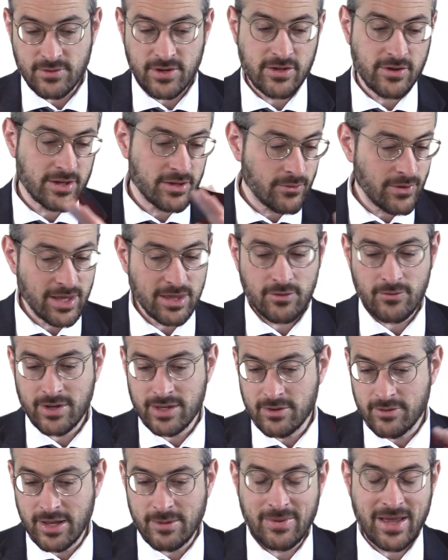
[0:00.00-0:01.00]
whether on the way there, whether
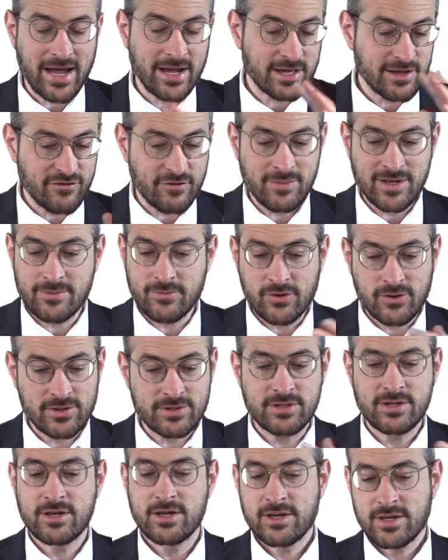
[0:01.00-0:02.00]
the way back, it's forbidden
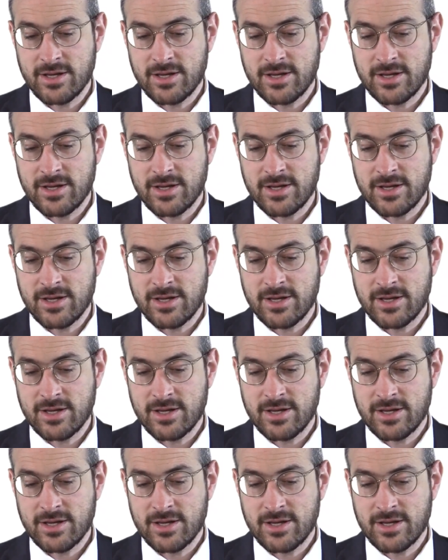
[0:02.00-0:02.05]
because